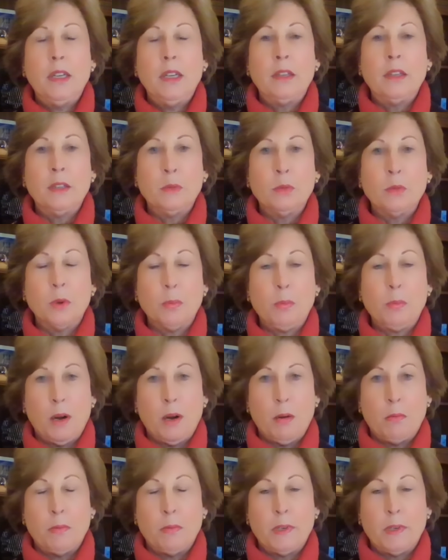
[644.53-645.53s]
that were
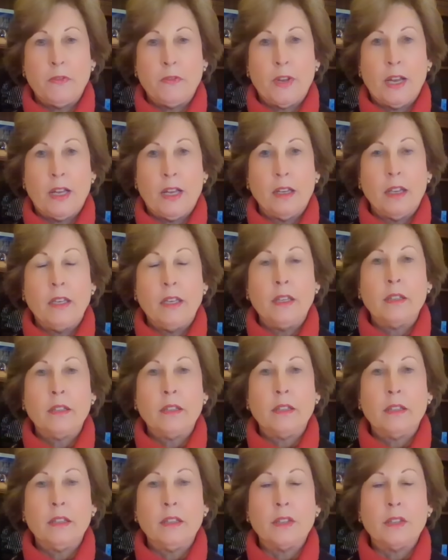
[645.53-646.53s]
probably violated
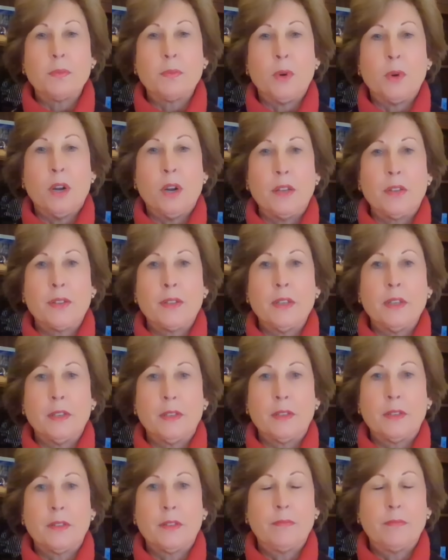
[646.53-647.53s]
in this
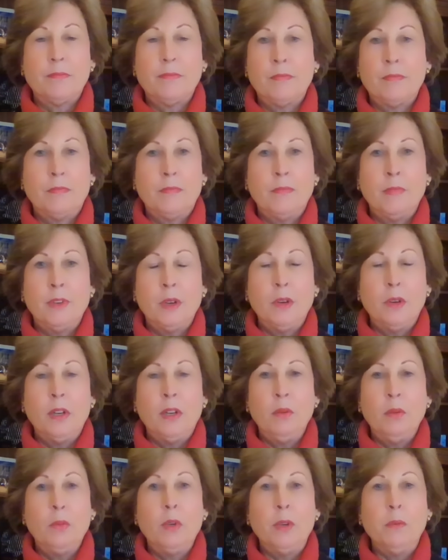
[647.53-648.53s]
process.
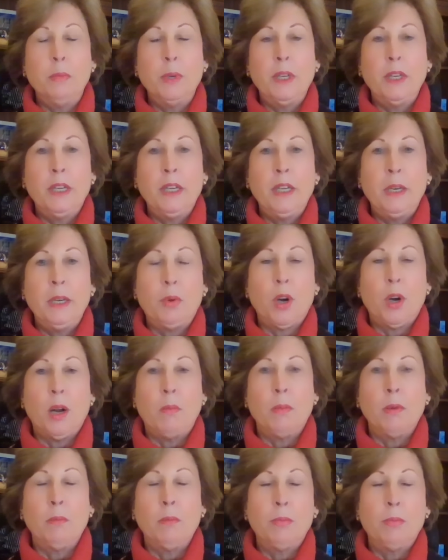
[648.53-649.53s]
It wouldn't be any
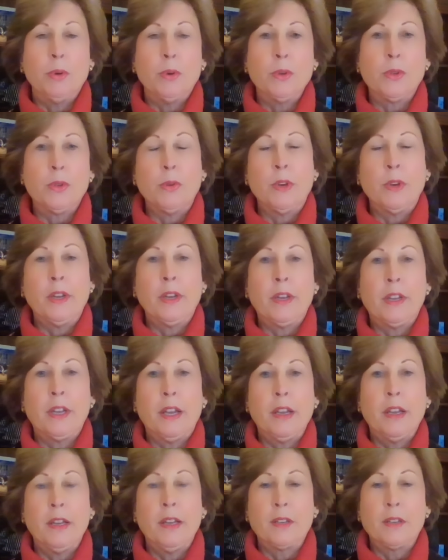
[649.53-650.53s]
problem pursuing a
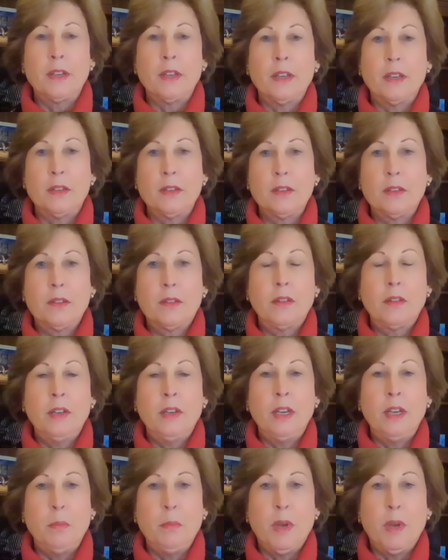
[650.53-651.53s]
case against
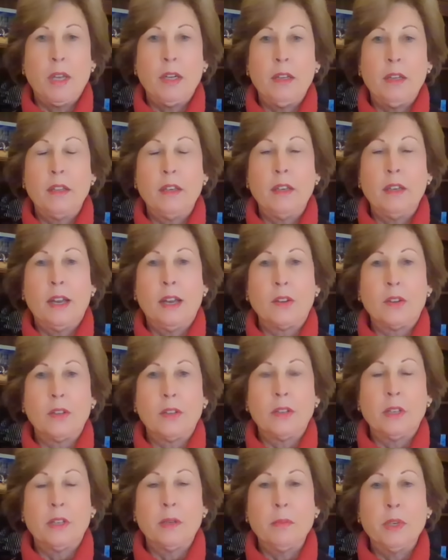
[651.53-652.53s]
anybody that
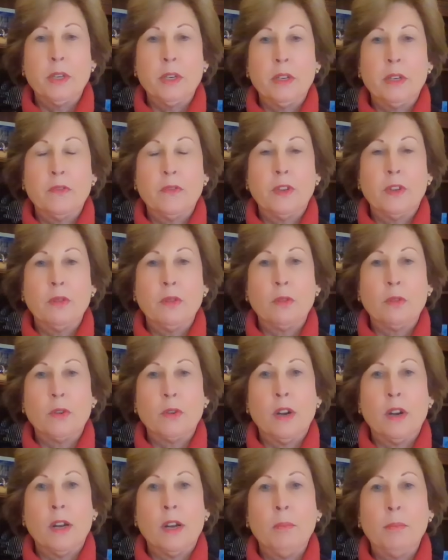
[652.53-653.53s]
actually committed a federal
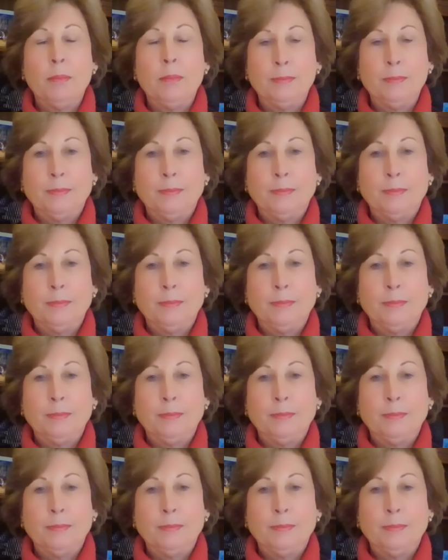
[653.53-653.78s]
crime.